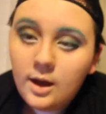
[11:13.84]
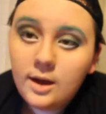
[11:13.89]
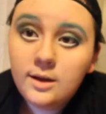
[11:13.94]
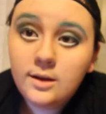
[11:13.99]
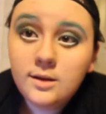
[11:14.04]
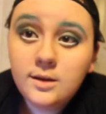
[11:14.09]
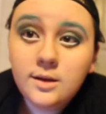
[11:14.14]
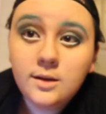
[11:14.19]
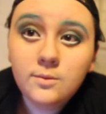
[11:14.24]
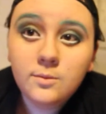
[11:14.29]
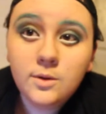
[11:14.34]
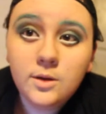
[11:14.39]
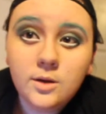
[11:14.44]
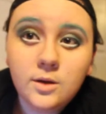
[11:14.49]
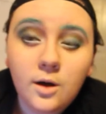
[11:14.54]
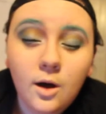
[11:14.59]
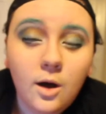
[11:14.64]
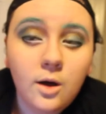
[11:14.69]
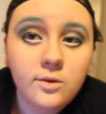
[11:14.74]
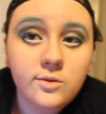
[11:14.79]
And then what
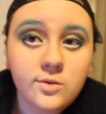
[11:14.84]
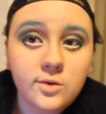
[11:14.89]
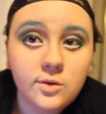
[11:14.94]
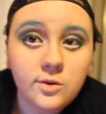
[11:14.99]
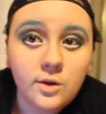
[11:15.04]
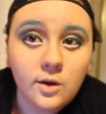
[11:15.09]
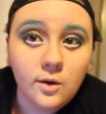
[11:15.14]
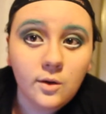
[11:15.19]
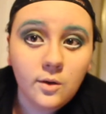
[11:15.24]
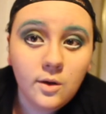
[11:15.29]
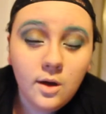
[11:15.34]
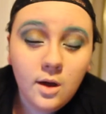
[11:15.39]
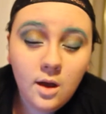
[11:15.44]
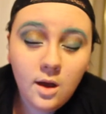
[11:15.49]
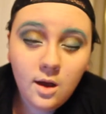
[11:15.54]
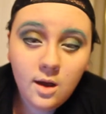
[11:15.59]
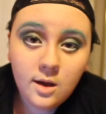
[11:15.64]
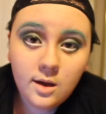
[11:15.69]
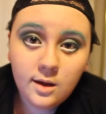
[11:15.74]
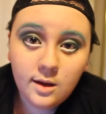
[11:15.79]
you'll also do
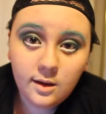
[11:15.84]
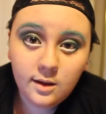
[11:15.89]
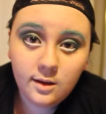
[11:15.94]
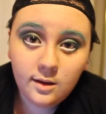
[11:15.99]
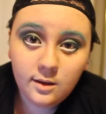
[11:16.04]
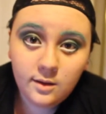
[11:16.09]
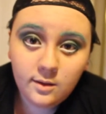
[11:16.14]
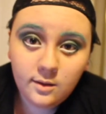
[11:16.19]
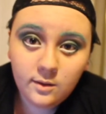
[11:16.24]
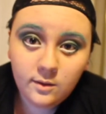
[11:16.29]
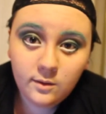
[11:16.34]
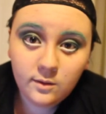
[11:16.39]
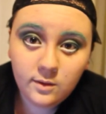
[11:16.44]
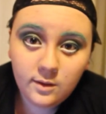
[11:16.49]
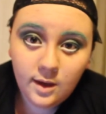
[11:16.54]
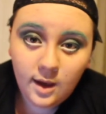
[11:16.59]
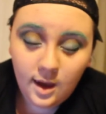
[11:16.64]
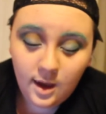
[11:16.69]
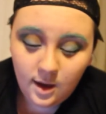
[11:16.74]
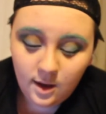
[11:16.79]
is you'll
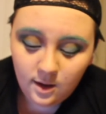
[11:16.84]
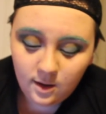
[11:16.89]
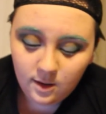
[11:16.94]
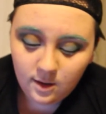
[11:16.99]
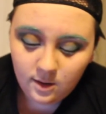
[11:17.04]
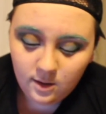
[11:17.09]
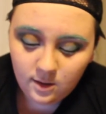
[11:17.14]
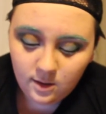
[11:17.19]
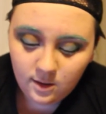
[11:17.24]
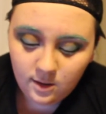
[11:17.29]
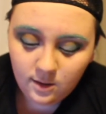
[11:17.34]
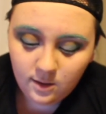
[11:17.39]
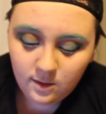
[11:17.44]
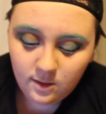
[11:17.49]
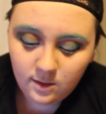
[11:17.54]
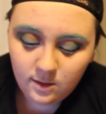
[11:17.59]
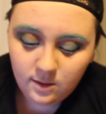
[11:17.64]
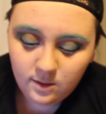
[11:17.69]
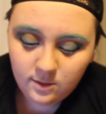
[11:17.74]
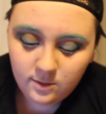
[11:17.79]
take
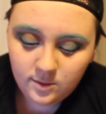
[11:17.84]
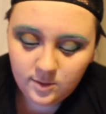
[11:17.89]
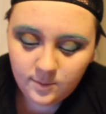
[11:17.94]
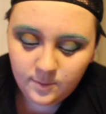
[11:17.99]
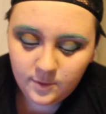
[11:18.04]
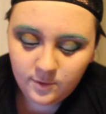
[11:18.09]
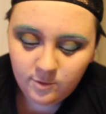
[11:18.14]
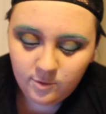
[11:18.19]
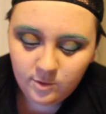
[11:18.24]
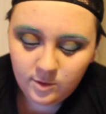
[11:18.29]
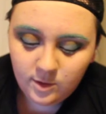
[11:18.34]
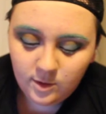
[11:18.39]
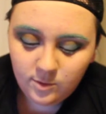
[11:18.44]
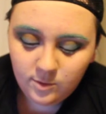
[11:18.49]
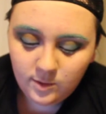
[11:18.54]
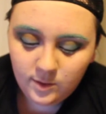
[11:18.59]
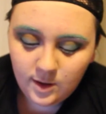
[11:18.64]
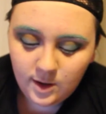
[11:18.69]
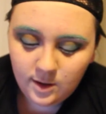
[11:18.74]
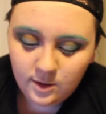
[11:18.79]
some of your
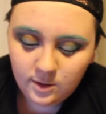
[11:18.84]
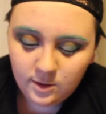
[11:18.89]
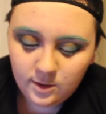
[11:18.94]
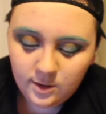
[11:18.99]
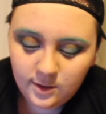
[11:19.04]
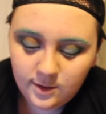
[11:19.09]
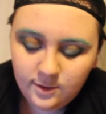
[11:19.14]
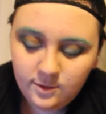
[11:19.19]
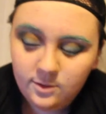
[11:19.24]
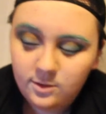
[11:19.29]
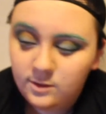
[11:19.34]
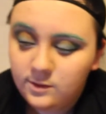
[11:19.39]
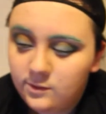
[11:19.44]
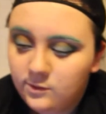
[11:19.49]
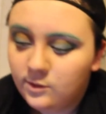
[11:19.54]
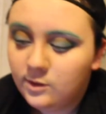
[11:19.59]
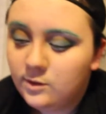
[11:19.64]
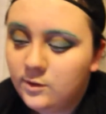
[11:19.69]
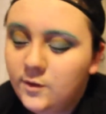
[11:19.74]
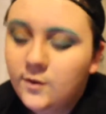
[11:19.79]
liquid liner and
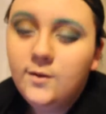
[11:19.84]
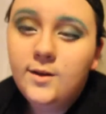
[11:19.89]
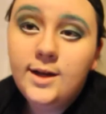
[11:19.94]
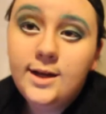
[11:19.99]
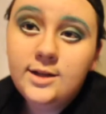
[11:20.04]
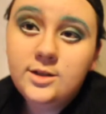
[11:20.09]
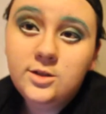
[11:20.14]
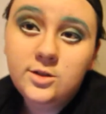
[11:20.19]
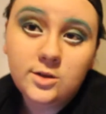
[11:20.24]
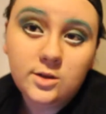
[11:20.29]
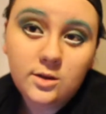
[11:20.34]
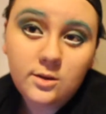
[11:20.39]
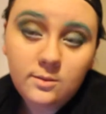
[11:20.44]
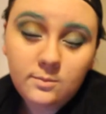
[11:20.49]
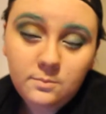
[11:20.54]
just draw 2 lashes.